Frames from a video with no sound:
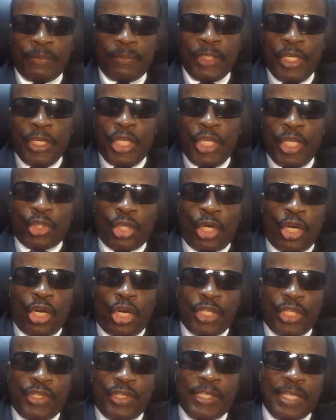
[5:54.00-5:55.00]
He taught
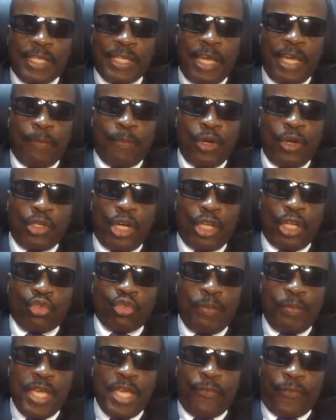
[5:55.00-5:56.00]
his disciples not to
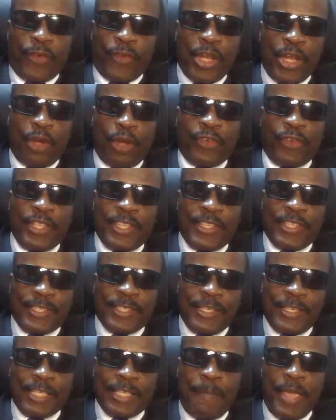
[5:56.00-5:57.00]
be afraid of
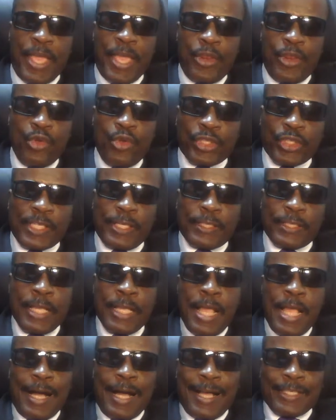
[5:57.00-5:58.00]
criticism and
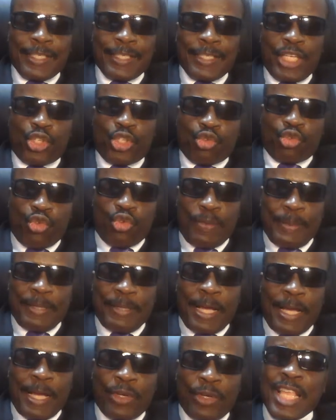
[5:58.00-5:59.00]
uses as an
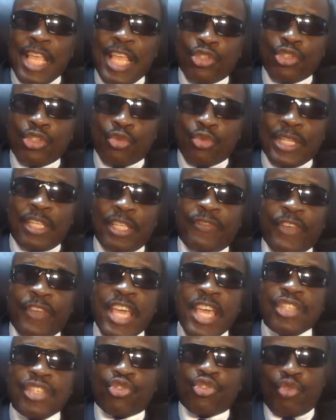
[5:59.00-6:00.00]
instructive
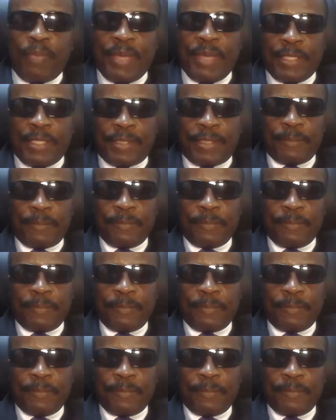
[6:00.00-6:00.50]
instrument.